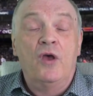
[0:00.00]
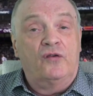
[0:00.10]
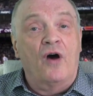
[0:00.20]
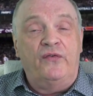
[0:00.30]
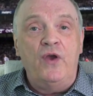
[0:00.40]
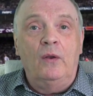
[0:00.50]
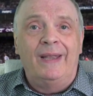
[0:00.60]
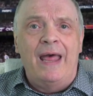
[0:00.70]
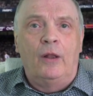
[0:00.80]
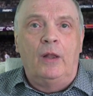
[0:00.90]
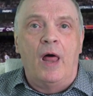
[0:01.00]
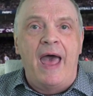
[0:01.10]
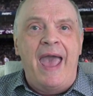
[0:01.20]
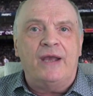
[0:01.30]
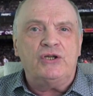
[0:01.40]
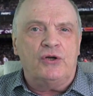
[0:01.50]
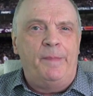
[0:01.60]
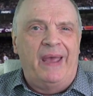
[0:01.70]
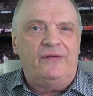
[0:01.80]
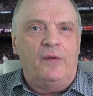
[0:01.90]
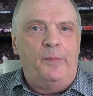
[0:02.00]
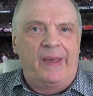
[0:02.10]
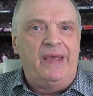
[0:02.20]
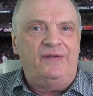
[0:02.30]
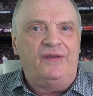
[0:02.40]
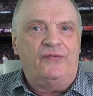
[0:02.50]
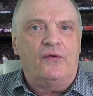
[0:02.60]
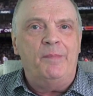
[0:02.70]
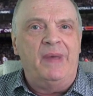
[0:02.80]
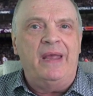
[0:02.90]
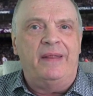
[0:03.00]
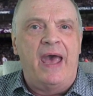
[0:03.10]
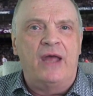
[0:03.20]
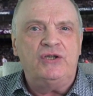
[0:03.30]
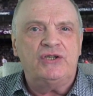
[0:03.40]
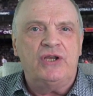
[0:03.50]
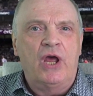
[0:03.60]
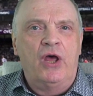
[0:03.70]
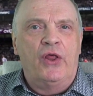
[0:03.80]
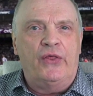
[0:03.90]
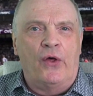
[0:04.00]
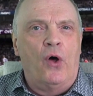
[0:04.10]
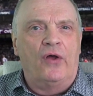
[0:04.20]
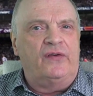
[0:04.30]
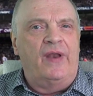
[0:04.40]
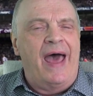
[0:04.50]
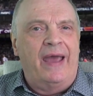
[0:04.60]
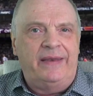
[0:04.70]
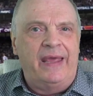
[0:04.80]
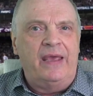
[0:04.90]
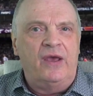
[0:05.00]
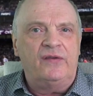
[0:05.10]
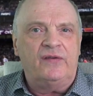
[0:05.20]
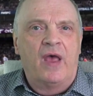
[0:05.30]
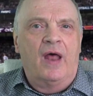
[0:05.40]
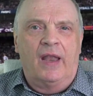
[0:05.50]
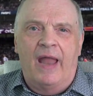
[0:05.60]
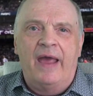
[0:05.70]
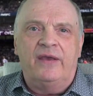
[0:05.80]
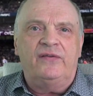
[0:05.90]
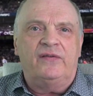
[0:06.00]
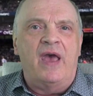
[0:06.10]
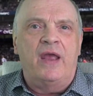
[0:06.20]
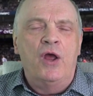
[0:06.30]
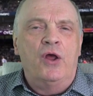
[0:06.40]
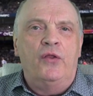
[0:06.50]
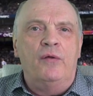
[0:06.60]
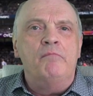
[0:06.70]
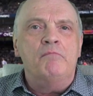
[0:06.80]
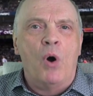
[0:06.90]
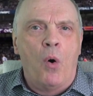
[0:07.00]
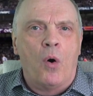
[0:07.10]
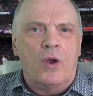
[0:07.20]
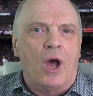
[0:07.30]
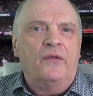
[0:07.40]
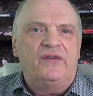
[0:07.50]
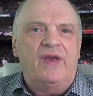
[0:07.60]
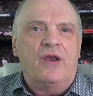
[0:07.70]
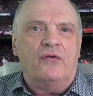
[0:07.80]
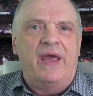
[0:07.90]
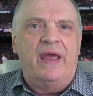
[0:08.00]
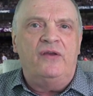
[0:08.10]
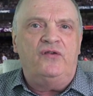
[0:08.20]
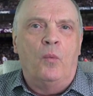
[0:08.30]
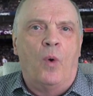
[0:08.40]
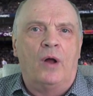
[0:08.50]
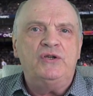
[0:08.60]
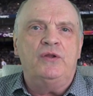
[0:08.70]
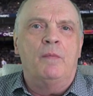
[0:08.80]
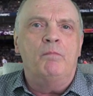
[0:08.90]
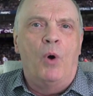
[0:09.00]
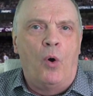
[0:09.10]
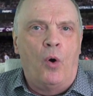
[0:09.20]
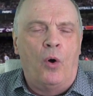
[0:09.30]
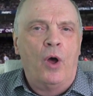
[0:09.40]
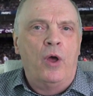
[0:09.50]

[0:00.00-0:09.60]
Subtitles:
So a few little extra bits and pieces from me there, just thoughts and ideas. And like I say, the more content creators you watch, the more